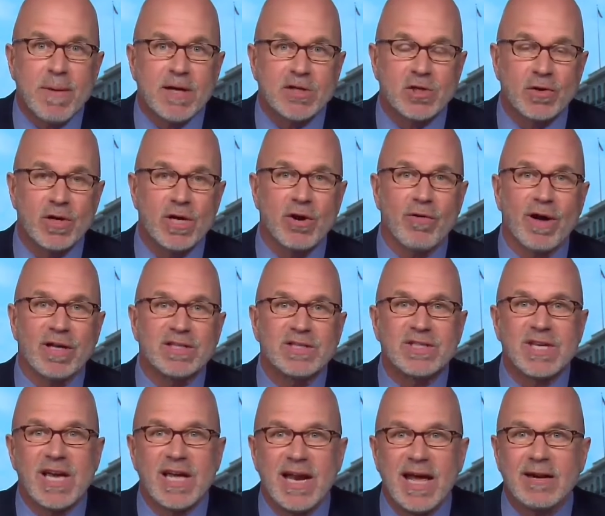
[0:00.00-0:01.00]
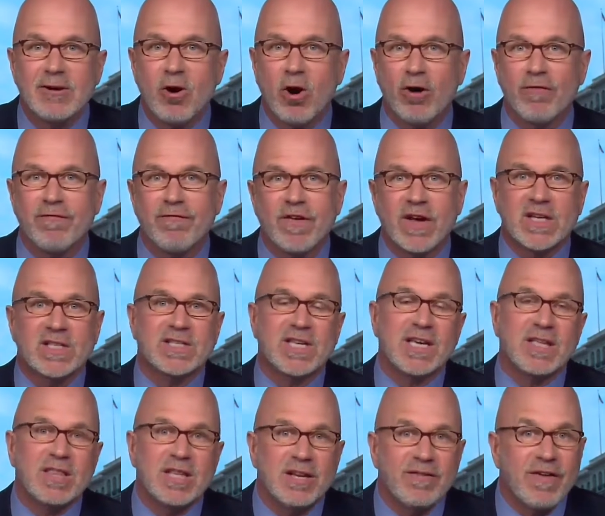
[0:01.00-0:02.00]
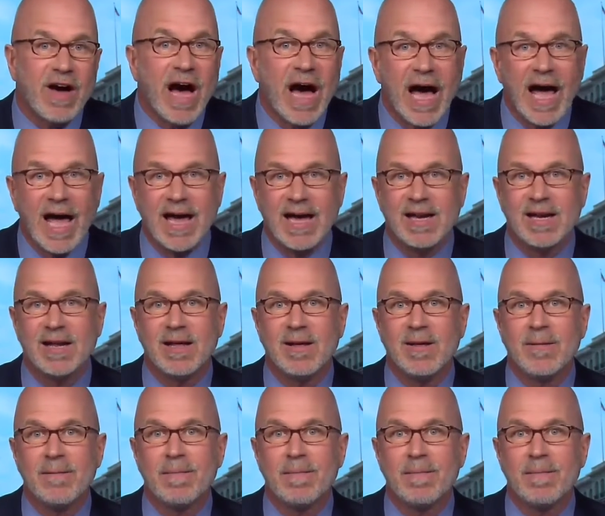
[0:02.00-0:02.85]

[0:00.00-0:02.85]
special here on CNN called Fixing the Divide.